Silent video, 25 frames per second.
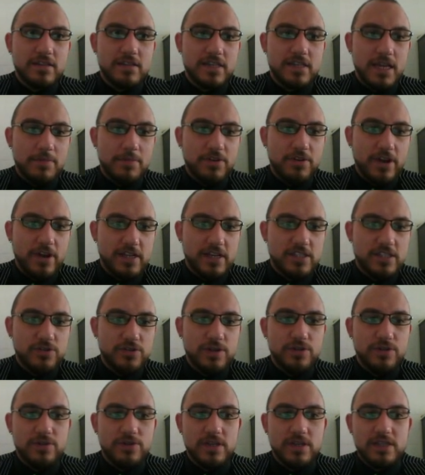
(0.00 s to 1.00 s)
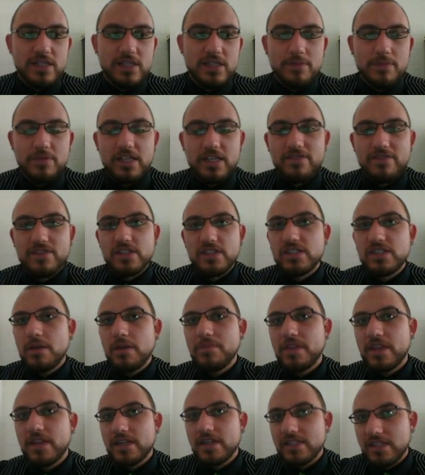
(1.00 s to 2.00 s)
the Democrats agree with, they believe in
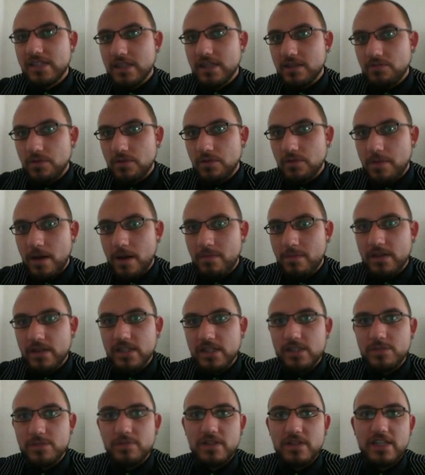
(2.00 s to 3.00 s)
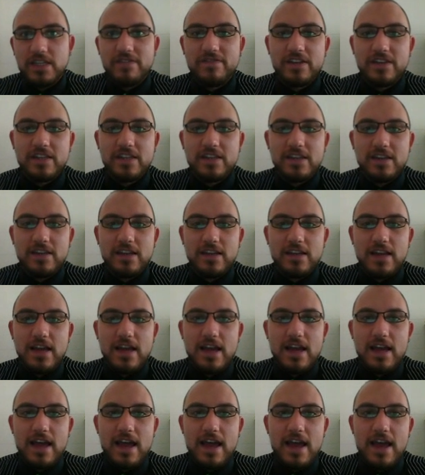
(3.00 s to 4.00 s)
some things that the Republicans believe in,
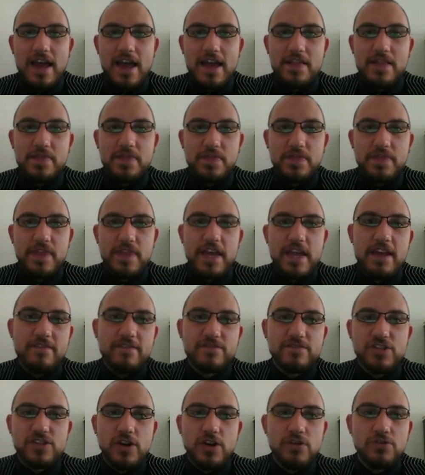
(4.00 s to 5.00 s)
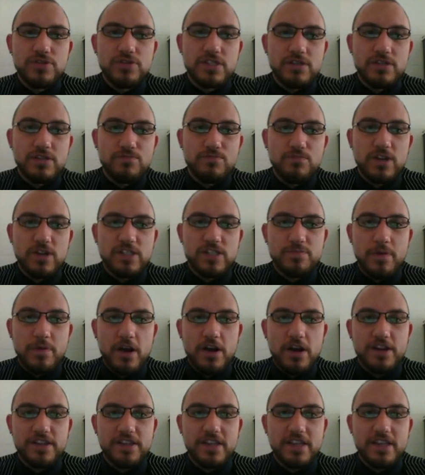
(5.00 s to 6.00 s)
and they have chosen which
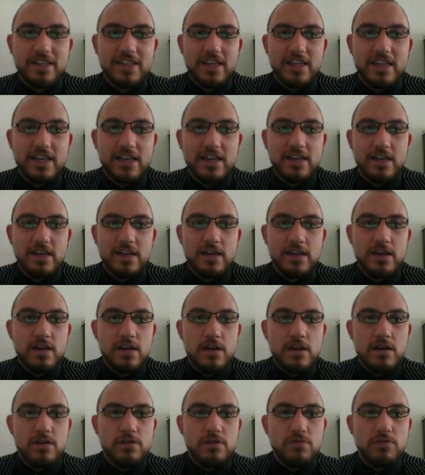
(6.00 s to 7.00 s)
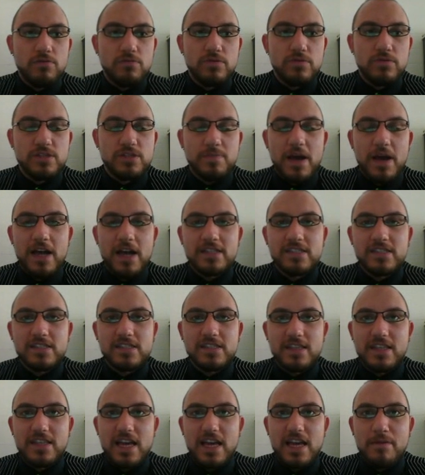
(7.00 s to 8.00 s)
party they think responds
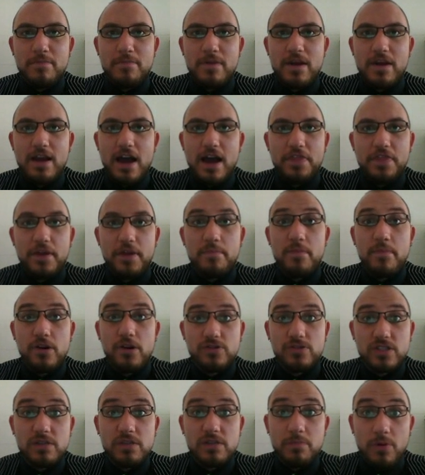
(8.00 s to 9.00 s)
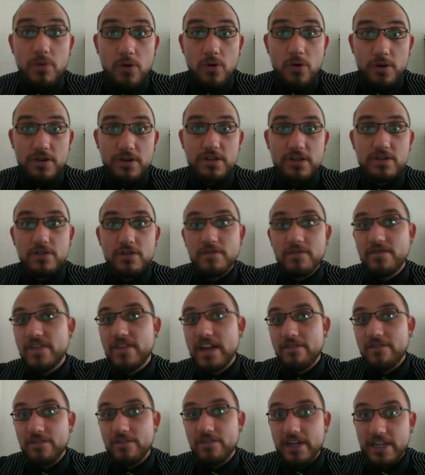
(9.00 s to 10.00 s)
to them on their most important or
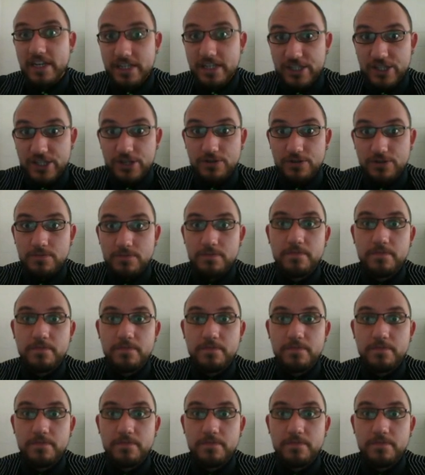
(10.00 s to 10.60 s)
favorite issue.